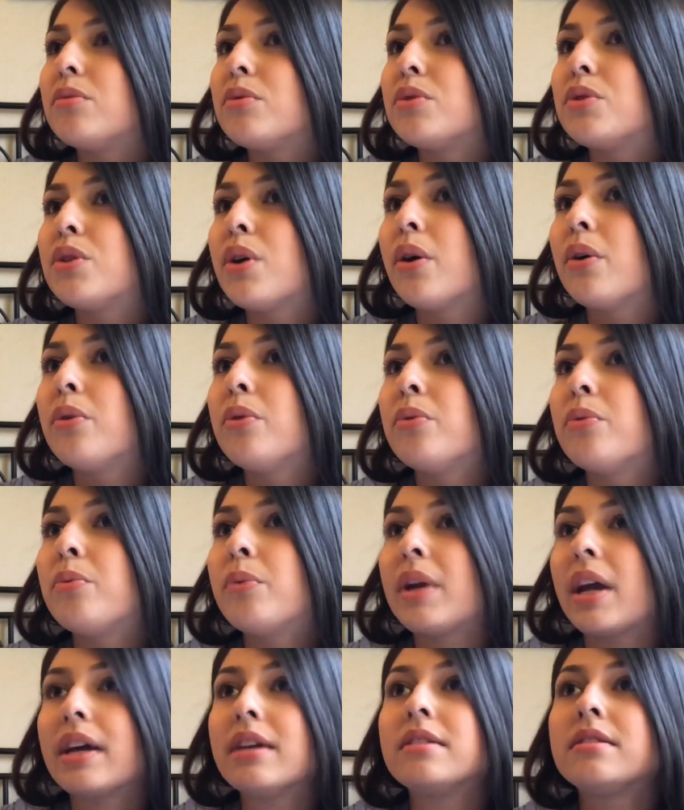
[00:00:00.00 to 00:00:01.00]
So
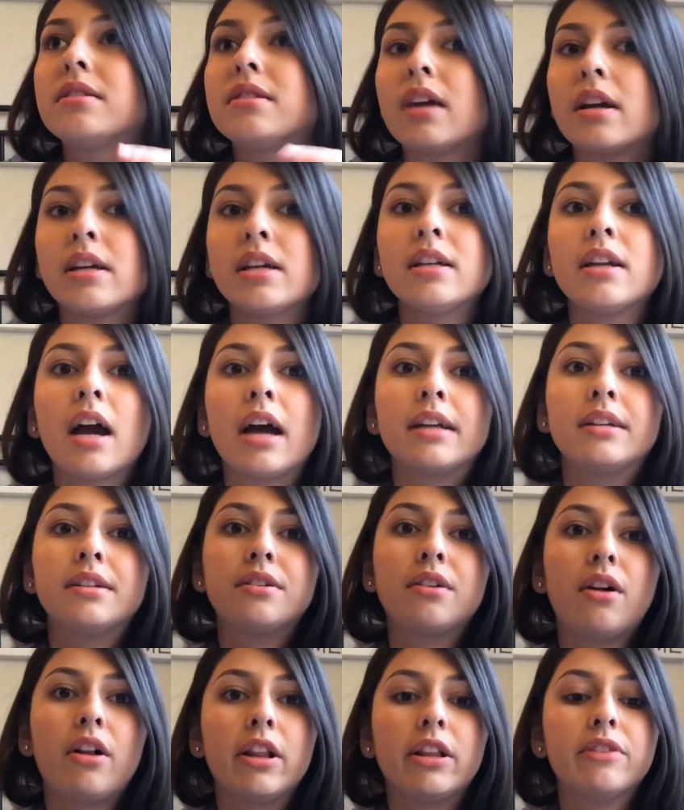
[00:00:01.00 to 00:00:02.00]
when I studied, I
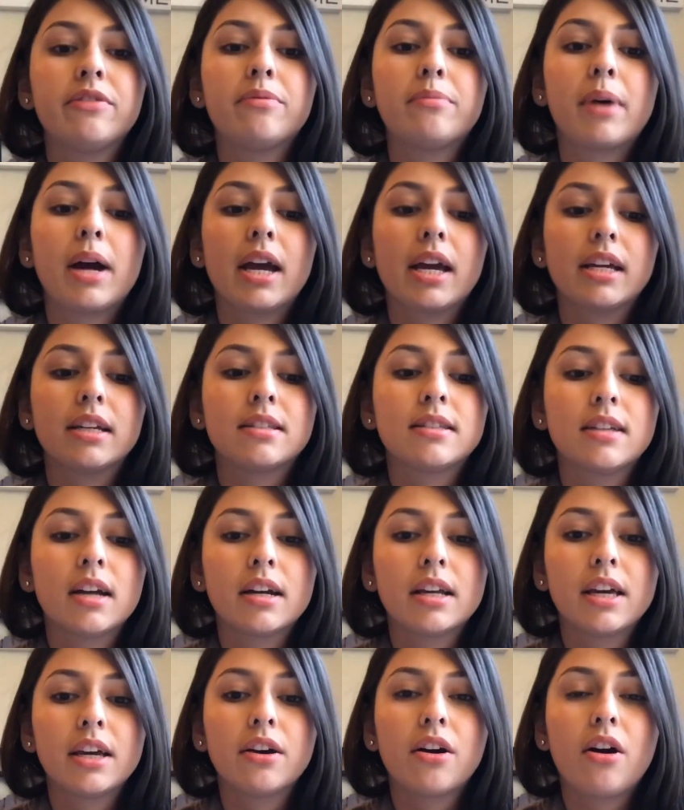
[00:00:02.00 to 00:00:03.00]
did all of my
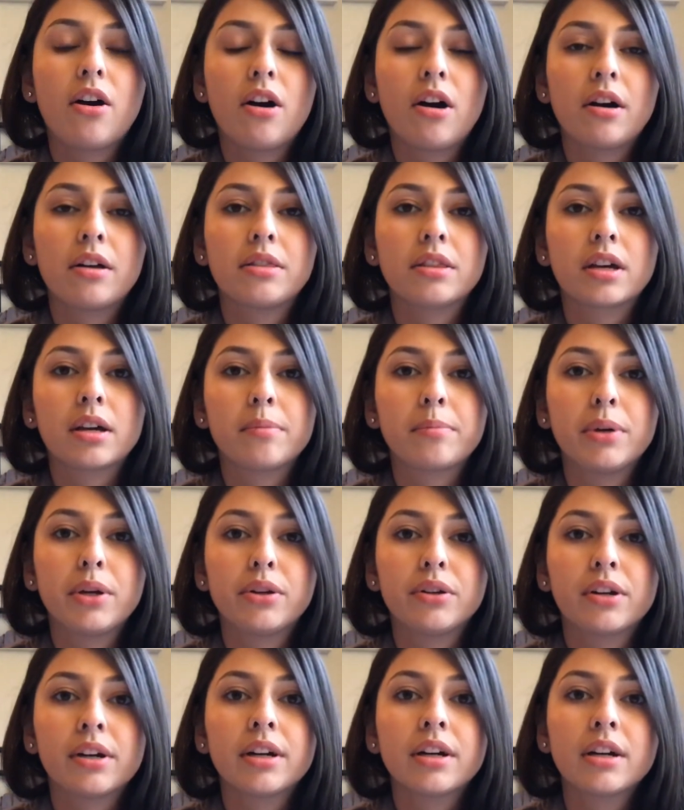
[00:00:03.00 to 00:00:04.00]
studying on the
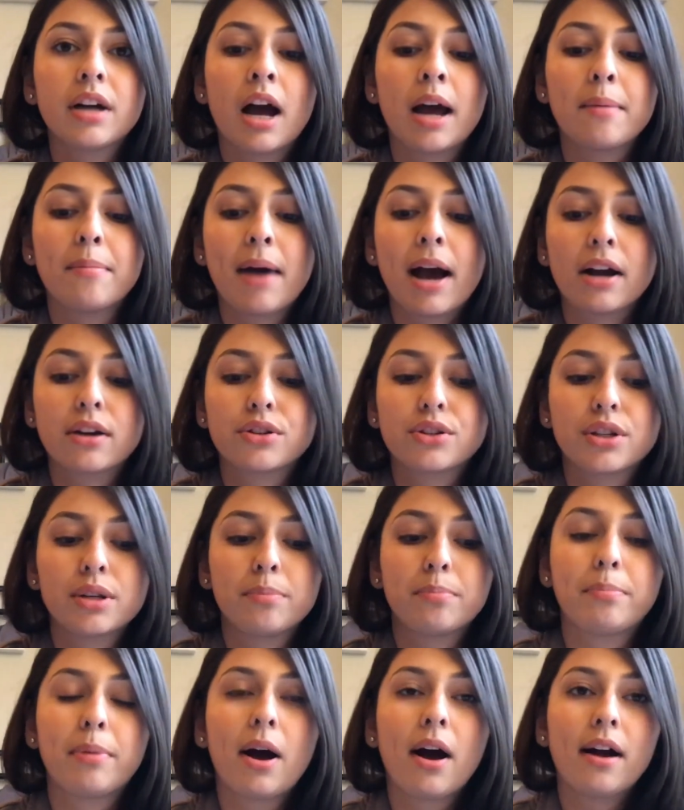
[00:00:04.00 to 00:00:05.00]
computer. I've actually
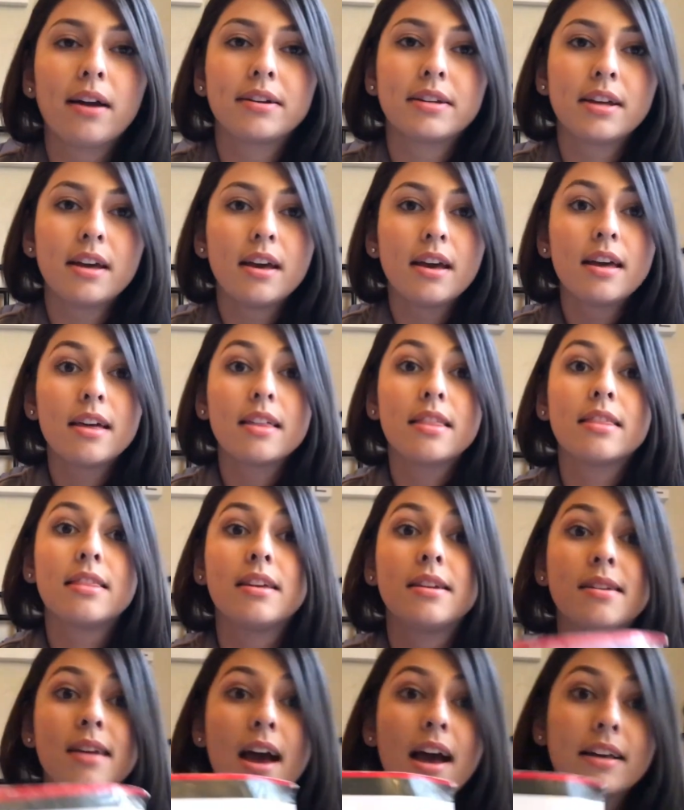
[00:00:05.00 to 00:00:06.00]
bought
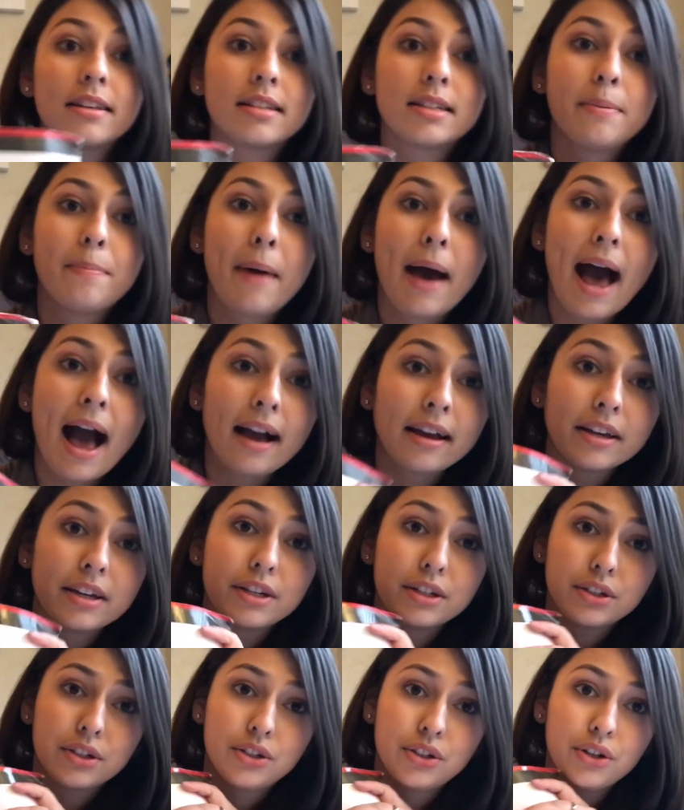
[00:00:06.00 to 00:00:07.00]
the test
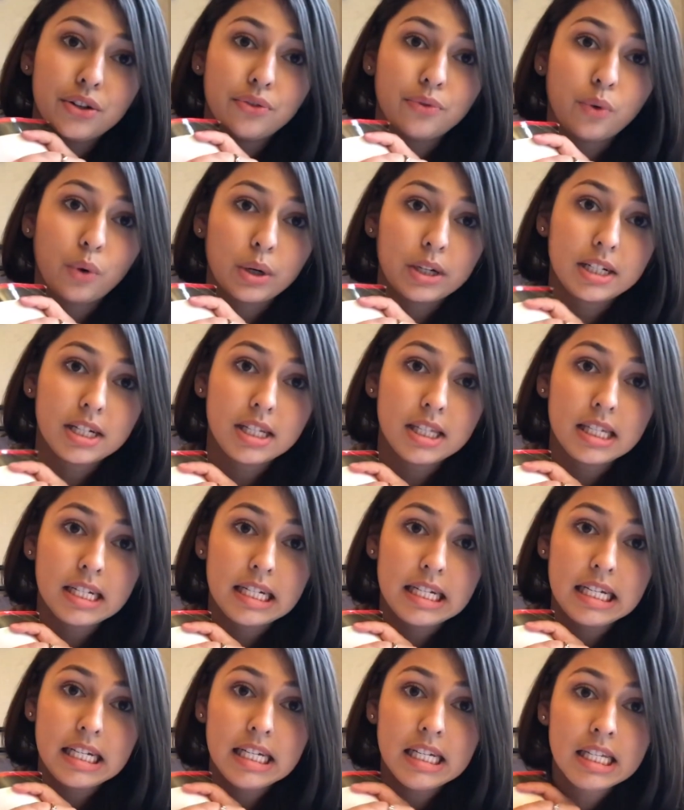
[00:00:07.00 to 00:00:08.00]
package for the
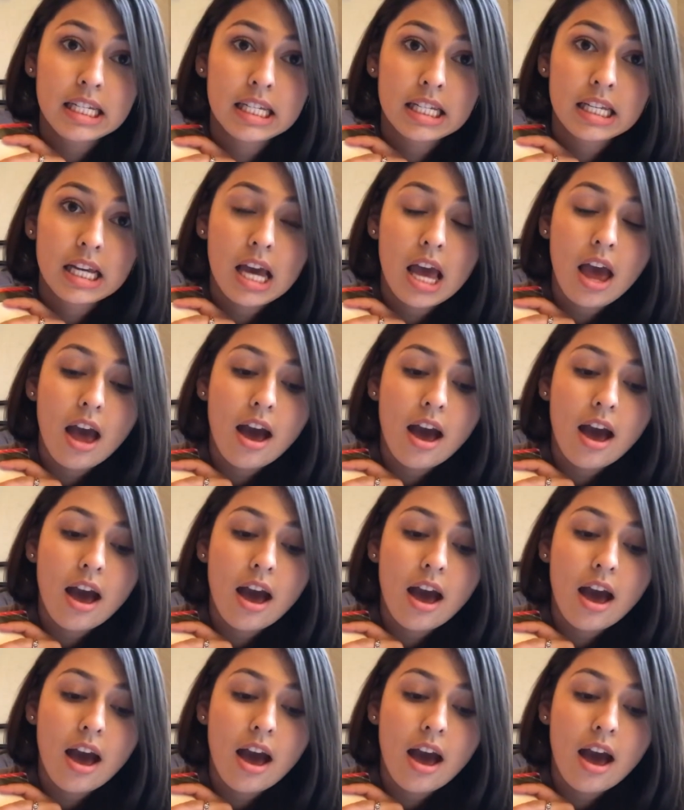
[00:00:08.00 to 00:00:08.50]
TEAS.